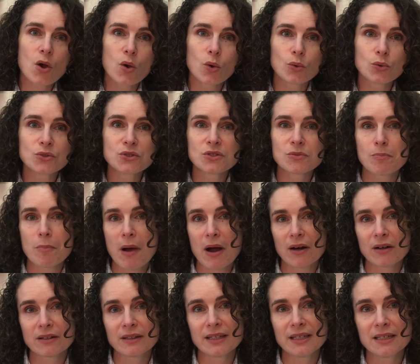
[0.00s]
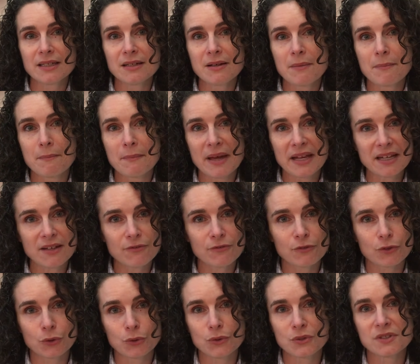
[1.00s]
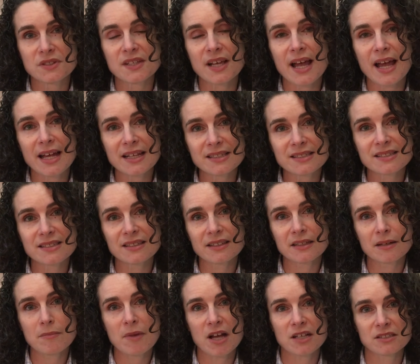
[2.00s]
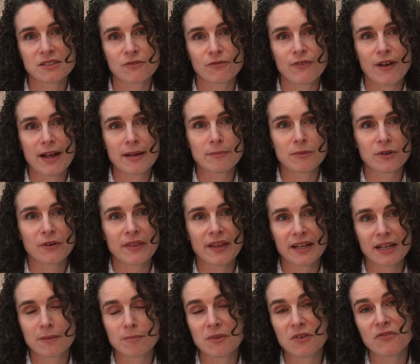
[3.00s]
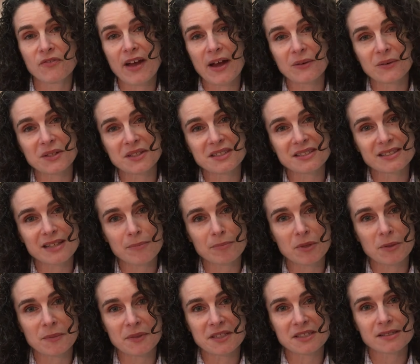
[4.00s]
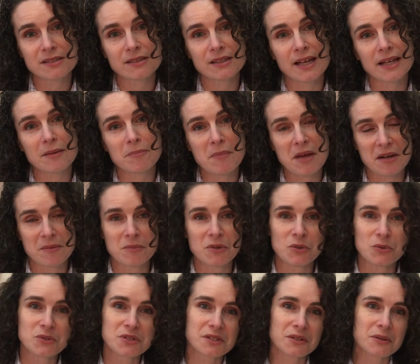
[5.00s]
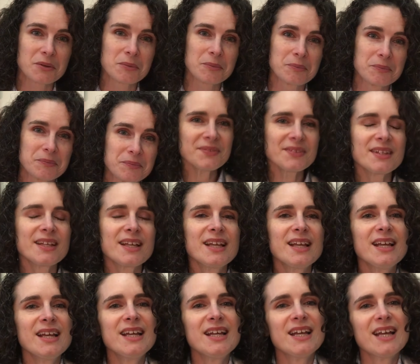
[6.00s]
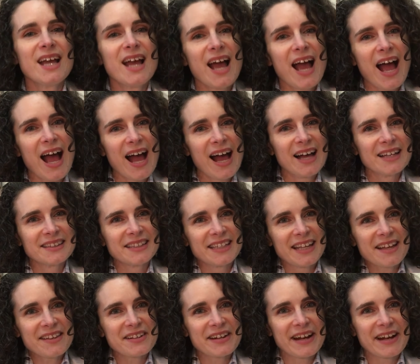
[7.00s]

oats, barley, many fruits, and psyllium husk fiber that can be found in supplements like Metamucil. On the other